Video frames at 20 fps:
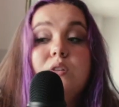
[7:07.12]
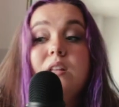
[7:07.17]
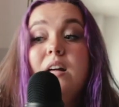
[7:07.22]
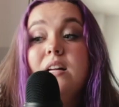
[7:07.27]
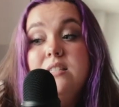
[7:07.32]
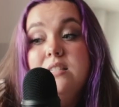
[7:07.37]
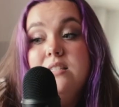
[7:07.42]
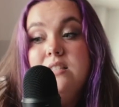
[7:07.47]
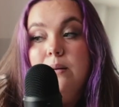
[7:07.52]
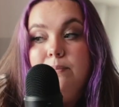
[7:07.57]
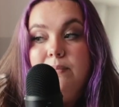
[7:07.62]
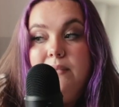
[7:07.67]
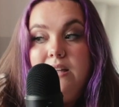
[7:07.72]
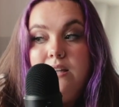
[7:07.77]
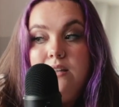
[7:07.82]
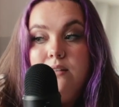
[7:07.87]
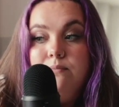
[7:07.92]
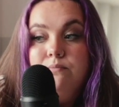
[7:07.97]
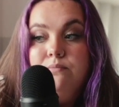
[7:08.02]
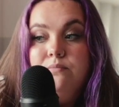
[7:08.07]
So that's
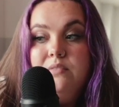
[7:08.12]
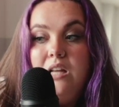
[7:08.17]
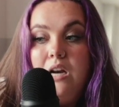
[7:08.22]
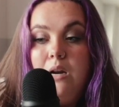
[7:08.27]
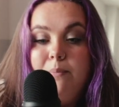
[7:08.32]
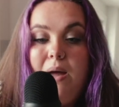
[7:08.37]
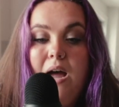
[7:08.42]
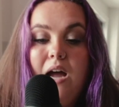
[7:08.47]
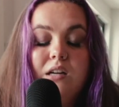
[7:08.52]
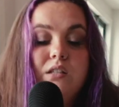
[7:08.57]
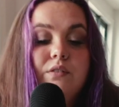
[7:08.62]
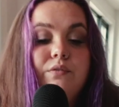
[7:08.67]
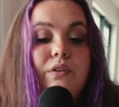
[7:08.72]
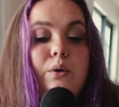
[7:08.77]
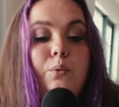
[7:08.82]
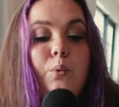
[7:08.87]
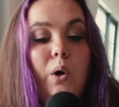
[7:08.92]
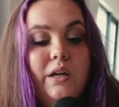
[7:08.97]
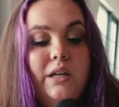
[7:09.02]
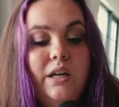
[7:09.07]
something that I'm
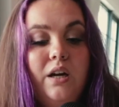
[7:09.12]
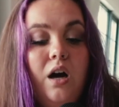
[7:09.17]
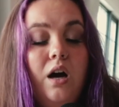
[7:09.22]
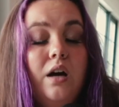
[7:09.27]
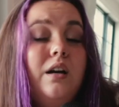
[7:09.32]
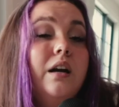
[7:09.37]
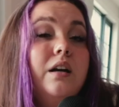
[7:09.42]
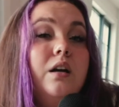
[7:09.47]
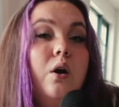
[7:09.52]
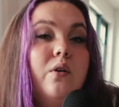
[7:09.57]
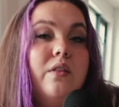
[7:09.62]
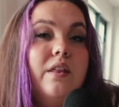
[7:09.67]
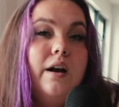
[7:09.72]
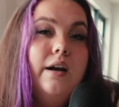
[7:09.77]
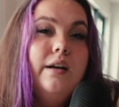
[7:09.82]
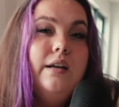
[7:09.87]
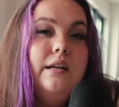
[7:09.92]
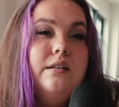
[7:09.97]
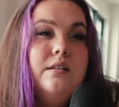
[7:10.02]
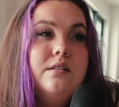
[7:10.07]
actively working on. I know that
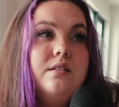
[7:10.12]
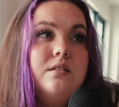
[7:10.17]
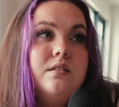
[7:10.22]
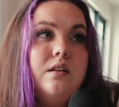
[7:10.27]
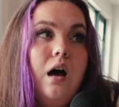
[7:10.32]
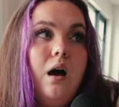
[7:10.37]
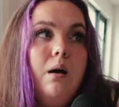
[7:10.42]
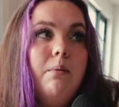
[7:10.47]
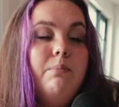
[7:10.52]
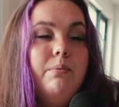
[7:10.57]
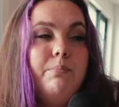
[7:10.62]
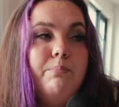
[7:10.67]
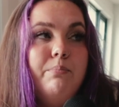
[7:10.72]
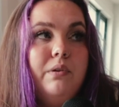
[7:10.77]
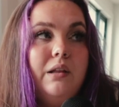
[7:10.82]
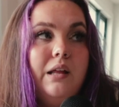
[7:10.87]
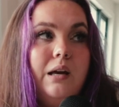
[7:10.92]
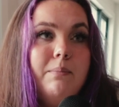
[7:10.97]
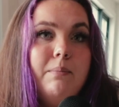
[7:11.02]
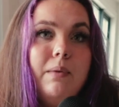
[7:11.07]
I need to stop
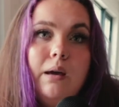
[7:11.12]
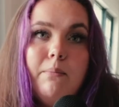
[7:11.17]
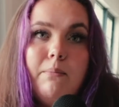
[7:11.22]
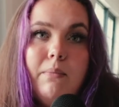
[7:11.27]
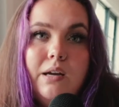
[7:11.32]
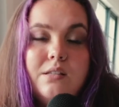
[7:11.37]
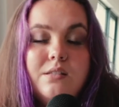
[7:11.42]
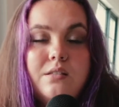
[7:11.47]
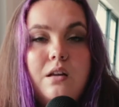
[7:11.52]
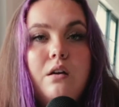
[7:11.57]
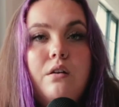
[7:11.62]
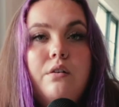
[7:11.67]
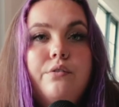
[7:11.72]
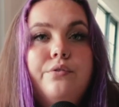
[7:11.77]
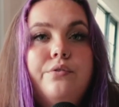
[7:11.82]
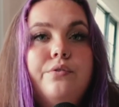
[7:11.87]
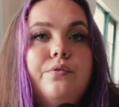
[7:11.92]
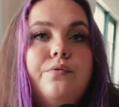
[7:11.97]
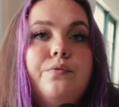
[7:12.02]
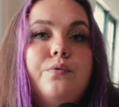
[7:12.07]
blaming
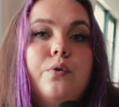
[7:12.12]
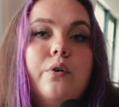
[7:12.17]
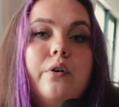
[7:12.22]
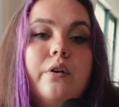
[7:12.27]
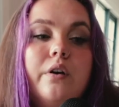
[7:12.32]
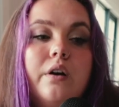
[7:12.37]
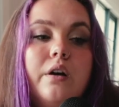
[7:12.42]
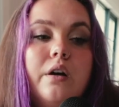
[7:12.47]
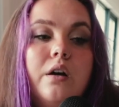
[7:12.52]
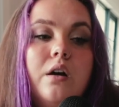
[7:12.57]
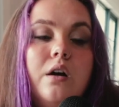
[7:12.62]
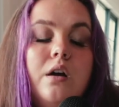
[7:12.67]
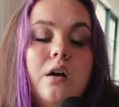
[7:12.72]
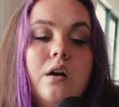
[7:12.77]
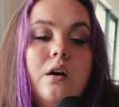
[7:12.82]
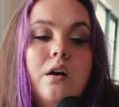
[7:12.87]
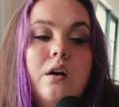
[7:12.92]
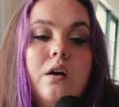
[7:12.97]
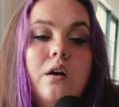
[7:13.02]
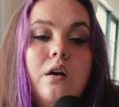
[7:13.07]
myself for
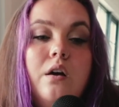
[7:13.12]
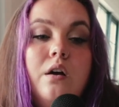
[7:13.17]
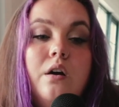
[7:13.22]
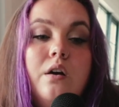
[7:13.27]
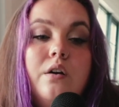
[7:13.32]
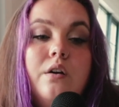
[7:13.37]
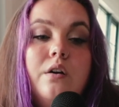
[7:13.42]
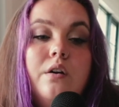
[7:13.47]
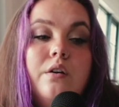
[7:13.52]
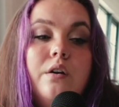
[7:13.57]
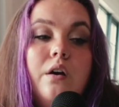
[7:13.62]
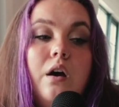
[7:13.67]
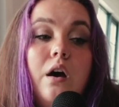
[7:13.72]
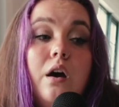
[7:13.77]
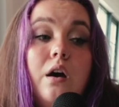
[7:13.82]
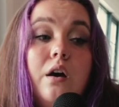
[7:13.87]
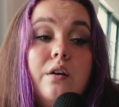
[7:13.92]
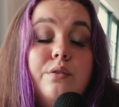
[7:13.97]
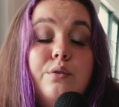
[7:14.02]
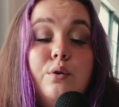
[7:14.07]

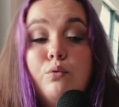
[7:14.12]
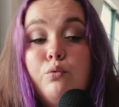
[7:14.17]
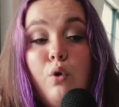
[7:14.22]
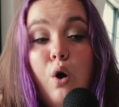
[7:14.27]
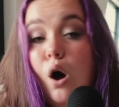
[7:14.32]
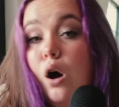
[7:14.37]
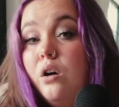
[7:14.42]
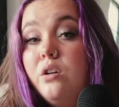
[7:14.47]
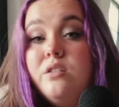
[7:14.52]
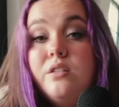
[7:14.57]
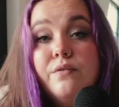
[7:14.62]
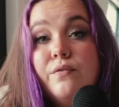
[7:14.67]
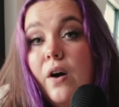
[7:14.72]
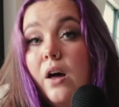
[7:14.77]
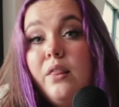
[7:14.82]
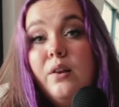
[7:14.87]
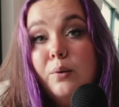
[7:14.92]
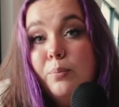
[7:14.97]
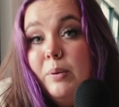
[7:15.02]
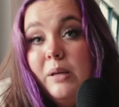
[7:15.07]
the wrongs of
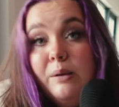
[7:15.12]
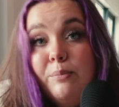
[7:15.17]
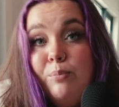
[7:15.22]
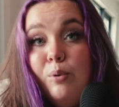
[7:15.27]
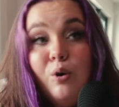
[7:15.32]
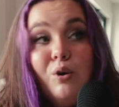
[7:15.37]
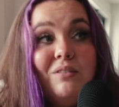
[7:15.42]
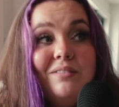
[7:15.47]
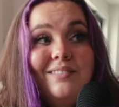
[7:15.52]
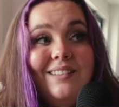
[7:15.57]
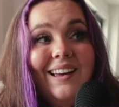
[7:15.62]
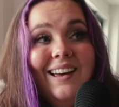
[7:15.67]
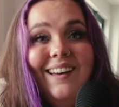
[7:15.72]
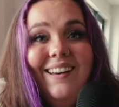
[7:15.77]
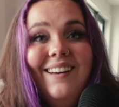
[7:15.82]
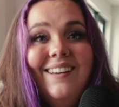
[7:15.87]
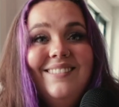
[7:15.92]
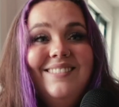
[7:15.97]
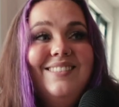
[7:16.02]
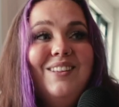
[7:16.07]
other people,
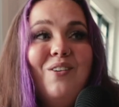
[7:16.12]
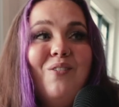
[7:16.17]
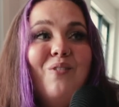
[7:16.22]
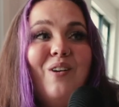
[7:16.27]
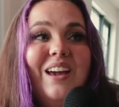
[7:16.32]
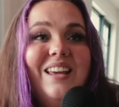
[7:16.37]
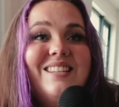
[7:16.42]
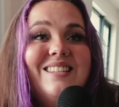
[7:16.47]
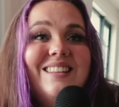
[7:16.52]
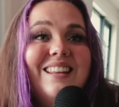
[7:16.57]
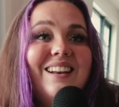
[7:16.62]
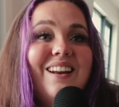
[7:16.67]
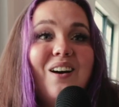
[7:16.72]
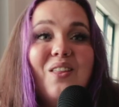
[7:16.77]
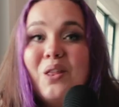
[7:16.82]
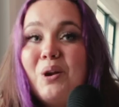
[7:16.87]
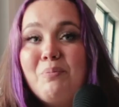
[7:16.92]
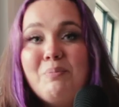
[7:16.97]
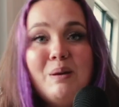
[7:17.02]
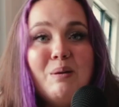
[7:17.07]
the ways that
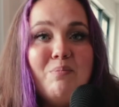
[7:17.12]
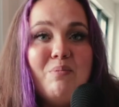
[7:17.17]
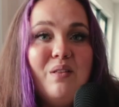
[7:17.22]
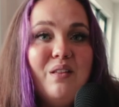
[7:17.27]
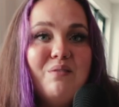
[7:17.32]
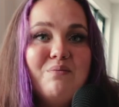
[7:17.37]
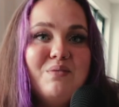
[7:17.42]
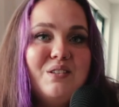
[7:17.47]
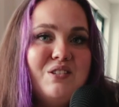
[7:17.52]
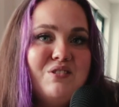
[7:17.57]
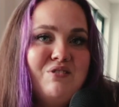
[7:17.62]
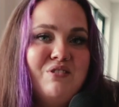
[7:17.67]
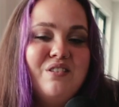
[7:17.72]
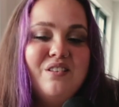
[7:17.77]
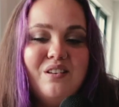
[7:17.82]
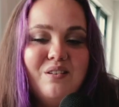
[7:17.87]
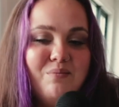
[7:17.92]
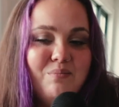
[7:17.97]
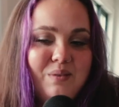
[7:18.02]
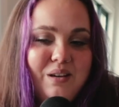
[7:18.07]
other people have
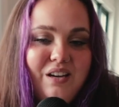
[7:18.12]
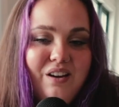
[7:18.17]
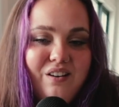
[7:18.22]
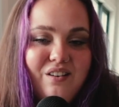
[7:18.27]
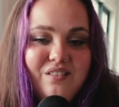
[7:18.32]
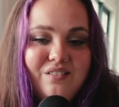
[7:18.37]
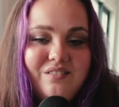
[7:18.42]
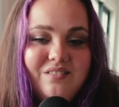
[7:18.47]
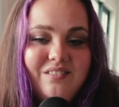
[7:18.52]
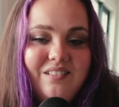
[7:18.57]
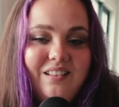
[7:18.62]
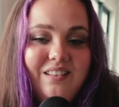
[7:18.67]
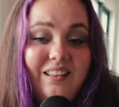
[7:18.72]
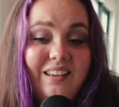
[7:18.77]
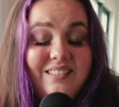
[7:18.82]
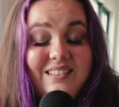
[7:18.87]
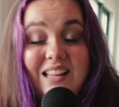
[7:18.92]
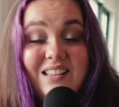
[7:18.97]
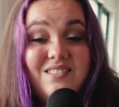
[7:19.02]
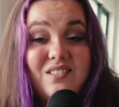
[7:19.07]
mistreated me, or
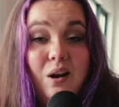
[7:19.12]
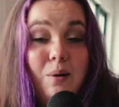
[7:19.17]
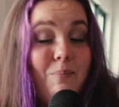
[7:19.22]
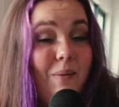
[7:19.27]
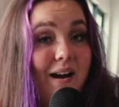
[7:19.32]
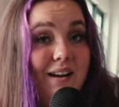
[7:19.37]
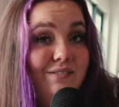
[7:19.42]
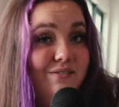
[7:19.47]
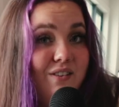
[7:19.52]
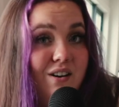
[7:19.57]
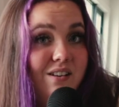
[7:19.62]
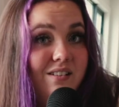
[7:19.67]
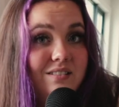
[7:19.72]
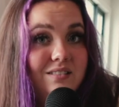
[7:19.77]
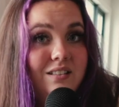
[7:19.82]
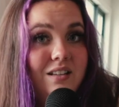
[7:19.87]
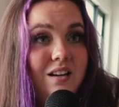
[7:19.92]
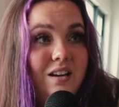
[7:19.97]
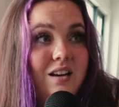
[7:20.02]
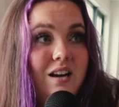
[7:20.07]
like, that's not my
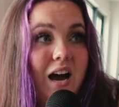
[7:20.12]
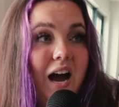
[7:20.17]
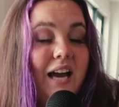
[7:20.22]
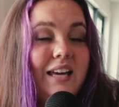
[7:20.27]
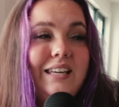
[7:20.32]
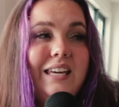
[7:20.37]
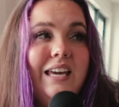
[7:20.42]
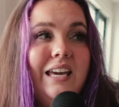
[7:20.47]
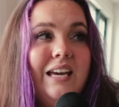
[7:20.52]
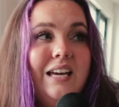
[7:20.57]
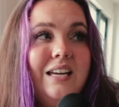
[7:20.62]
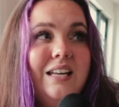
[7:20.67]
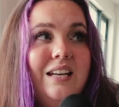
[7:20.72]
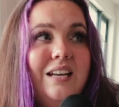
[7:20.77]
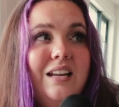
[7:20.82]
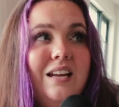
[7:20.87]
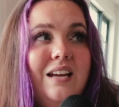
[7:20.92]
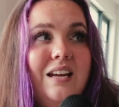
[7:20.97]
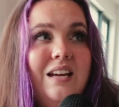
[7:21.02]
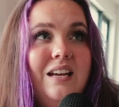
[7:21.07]
fault. I can't